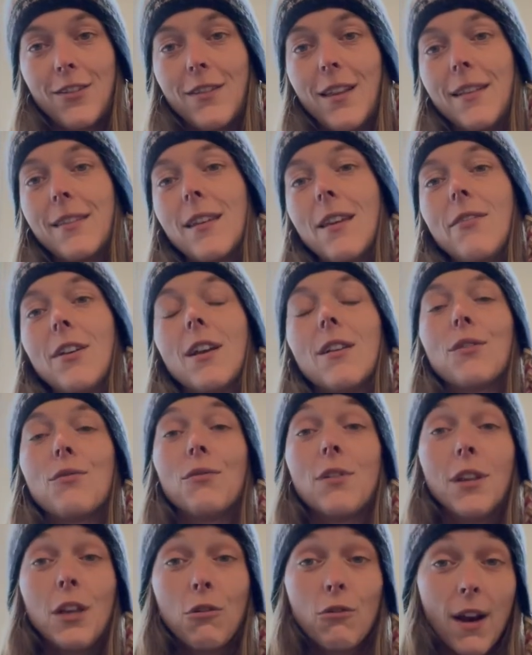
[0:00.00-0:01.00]
That's giving us
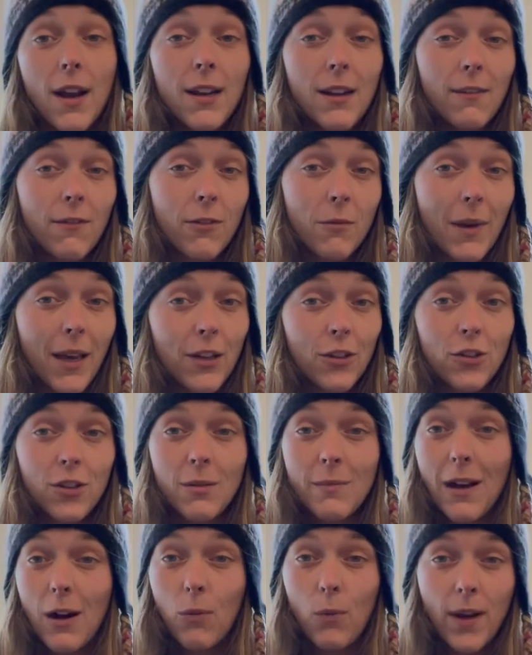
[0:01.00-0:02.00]
really great information
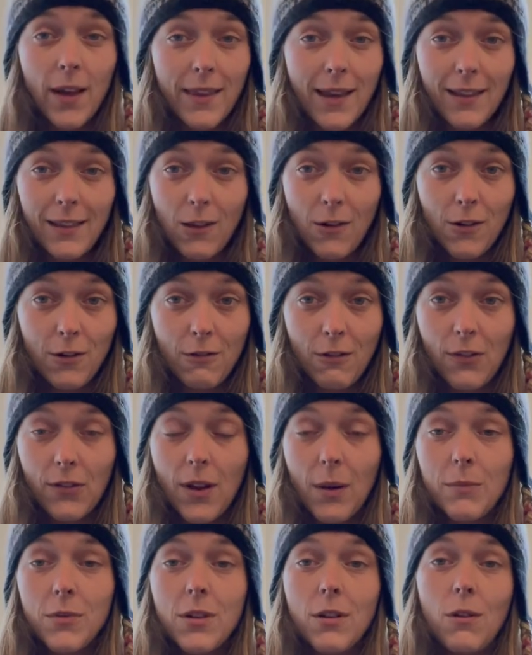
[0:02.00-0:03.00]
about where that learner is
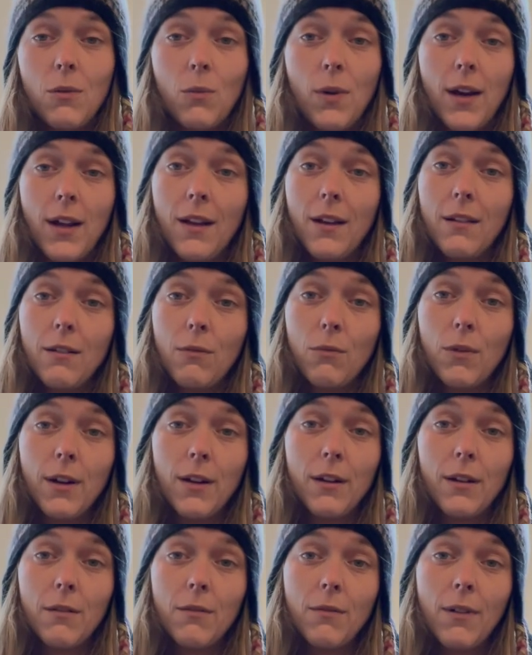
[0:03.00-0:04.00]
up to and where
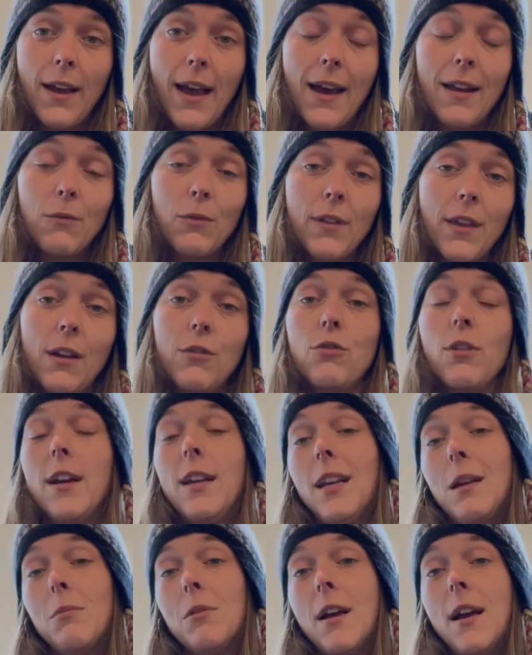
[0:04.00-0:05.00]
we're at with our
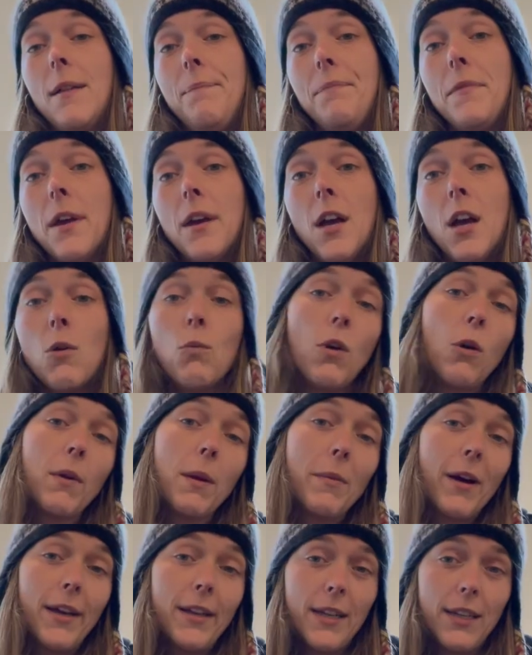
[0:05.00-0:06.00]
training plan, what we
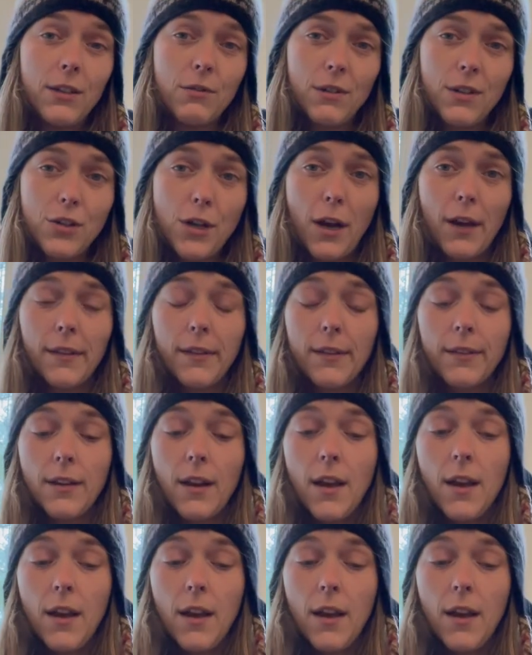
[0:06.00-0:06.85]
might need to adjust.